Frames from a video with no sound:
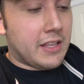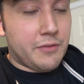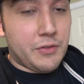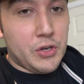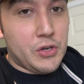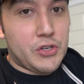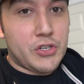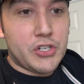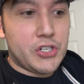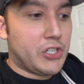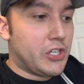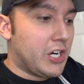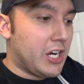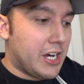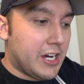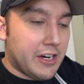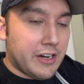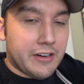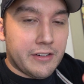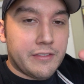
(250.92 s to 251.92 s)
the future
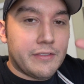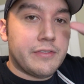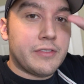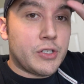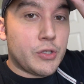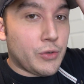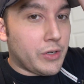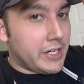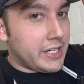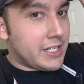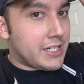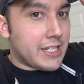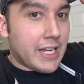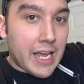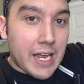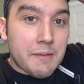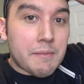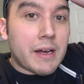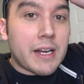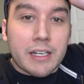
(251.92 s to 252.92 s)
of Twitch
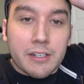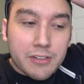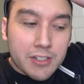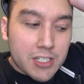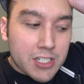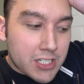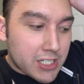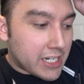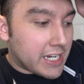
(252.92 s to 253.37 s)
and my Twitch